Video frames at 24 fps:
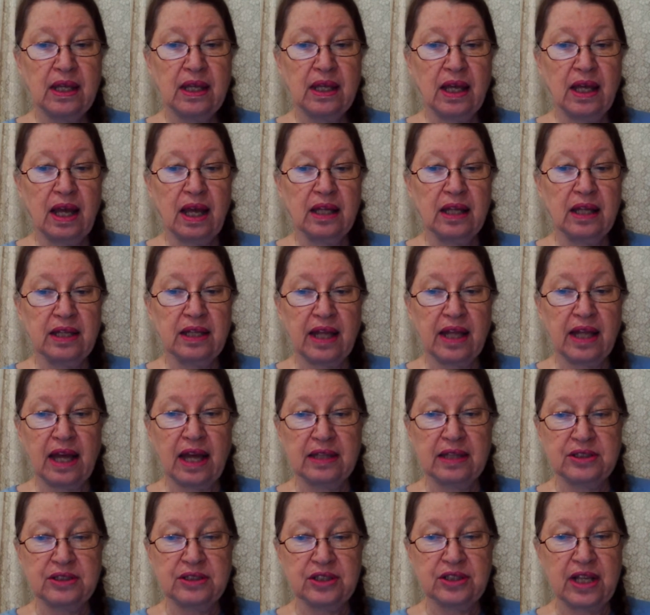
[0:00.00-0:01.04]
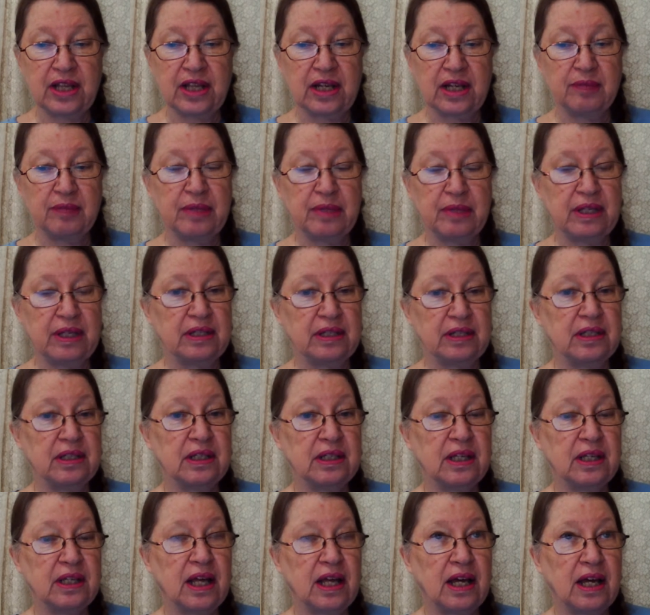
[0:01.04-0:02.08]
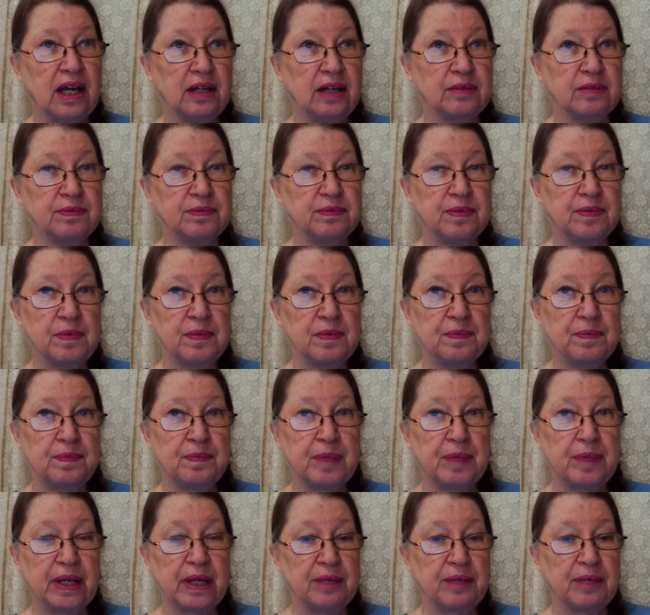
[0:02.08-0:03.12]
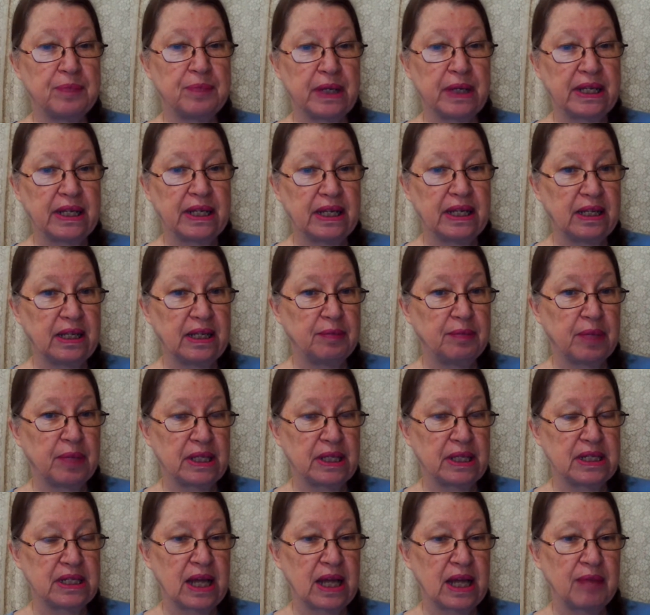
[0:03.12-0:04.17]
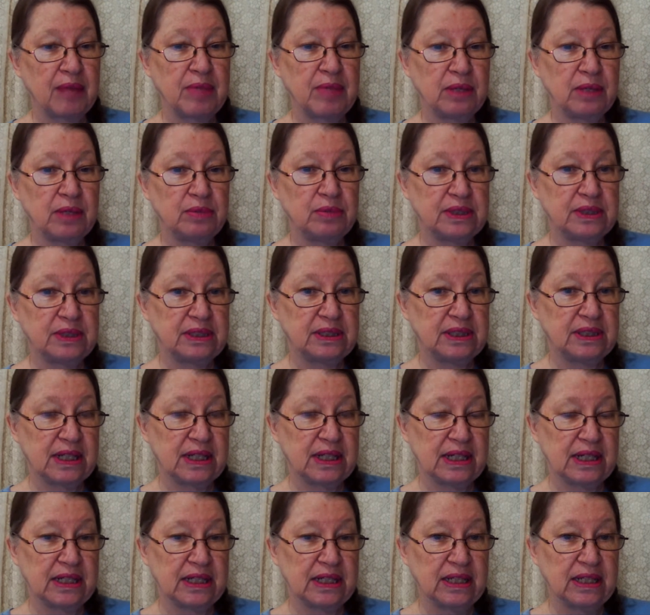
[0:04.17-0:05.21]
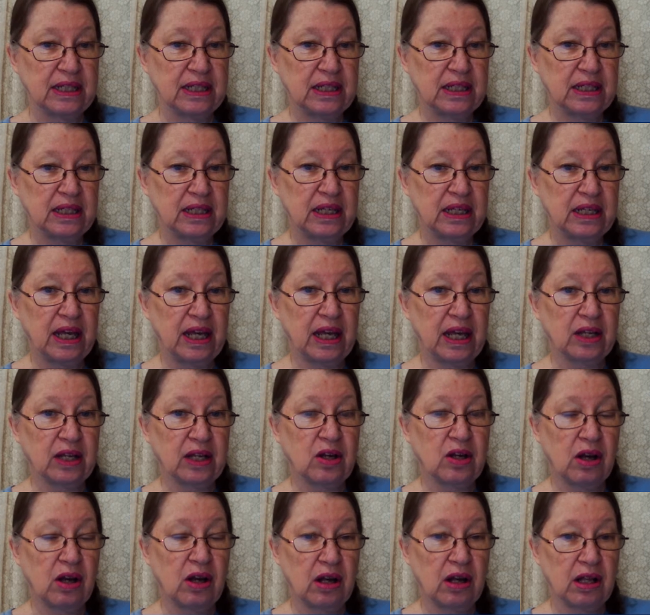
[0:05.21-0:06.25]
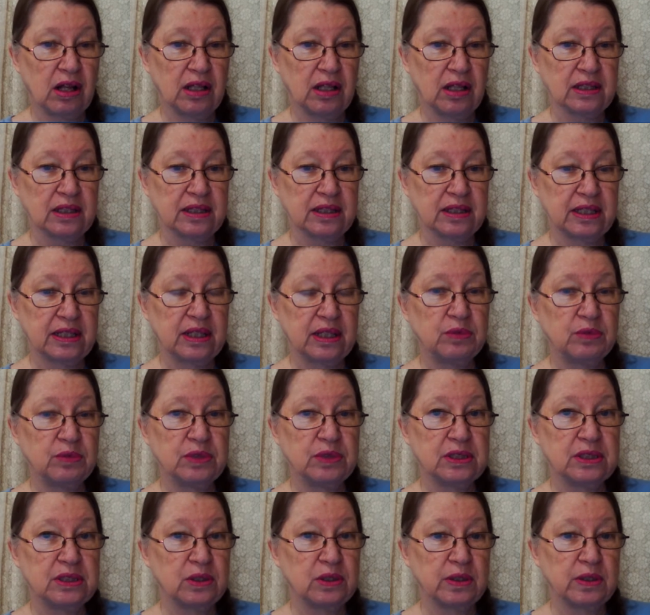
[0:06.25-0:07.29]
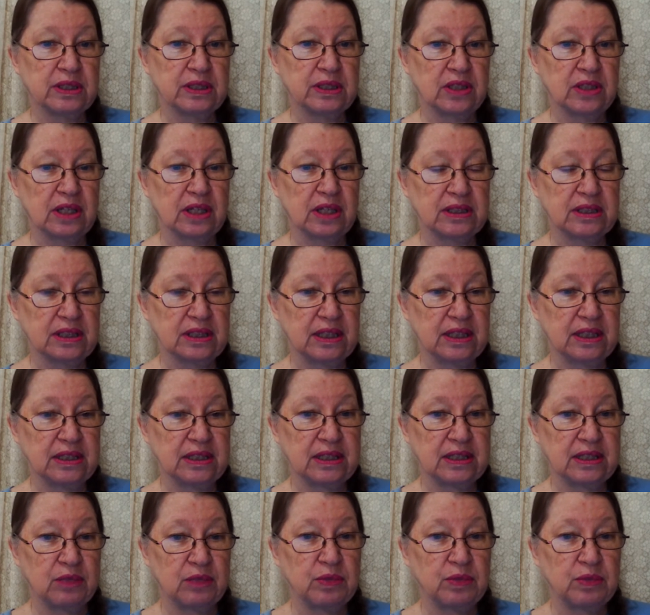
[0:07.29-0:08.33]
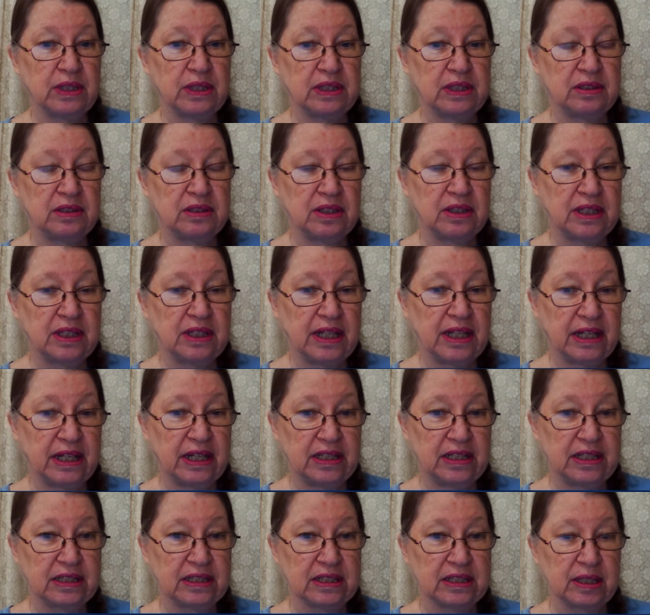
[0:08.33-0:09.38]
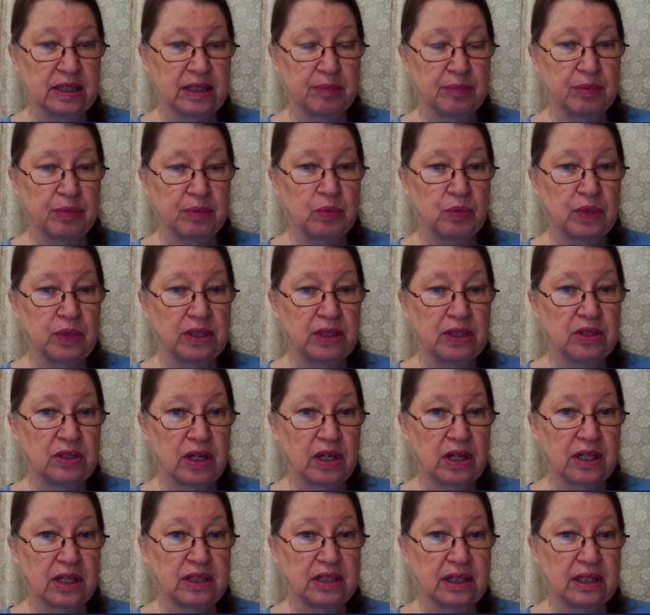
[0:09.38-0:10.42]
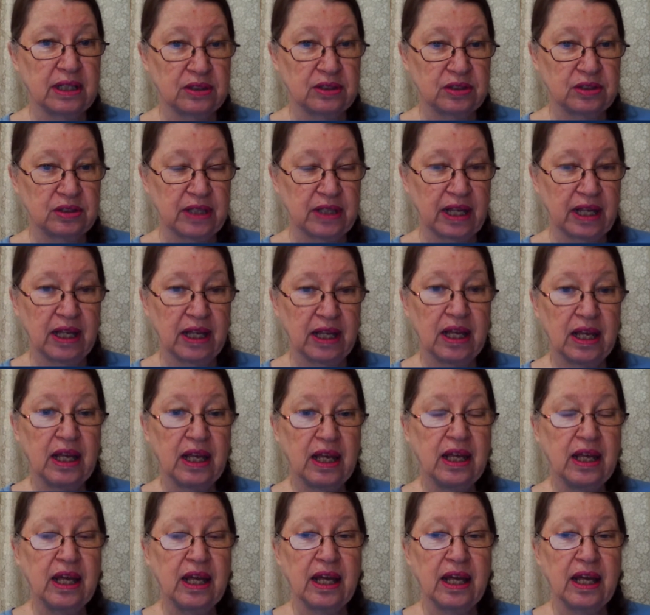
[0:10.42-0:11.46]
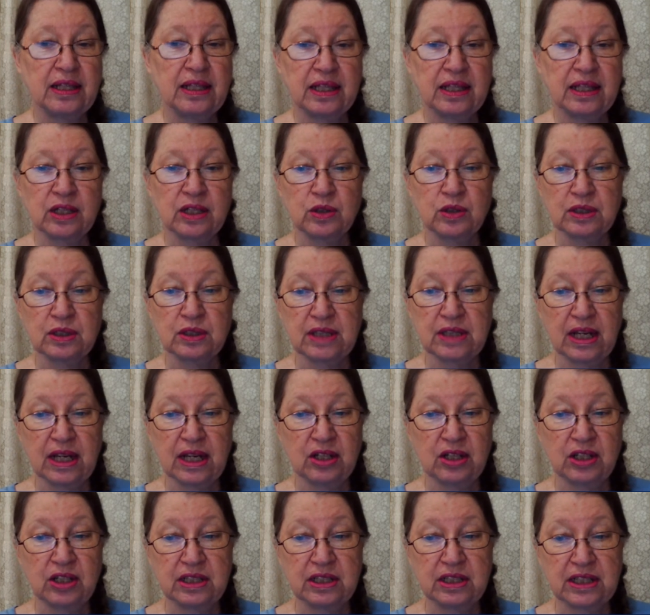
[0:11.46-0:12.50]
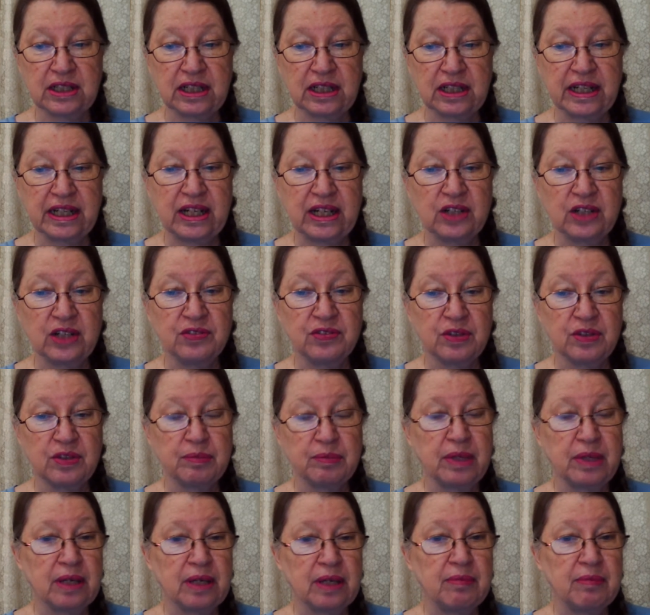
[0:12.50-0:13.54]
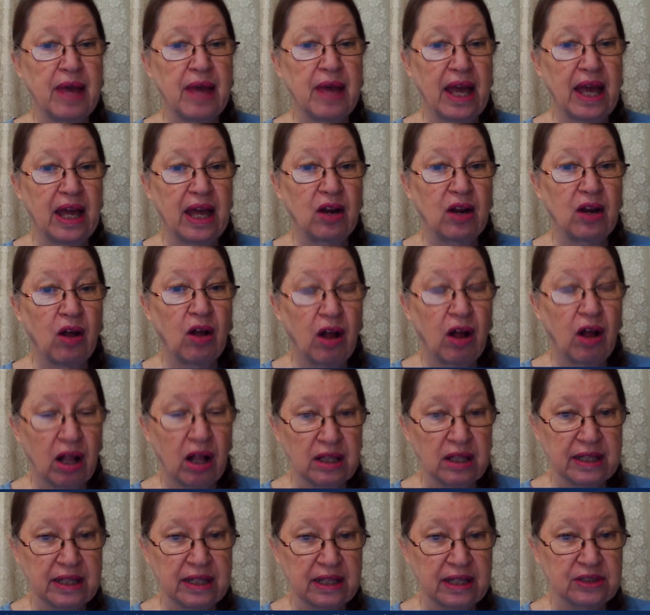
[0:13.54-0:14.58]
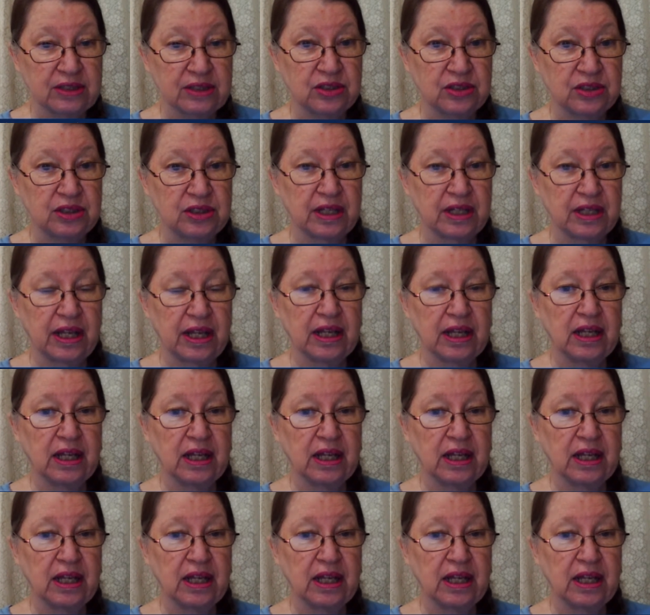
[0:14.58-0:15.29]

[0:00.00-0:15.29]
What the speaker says: I'll answer that in a minute. But he, by the time he was done and called, he was so exhausted. He said he needed to sleep, and we talked yesterday. And then, of course, I didn't hear from him at all yesterday,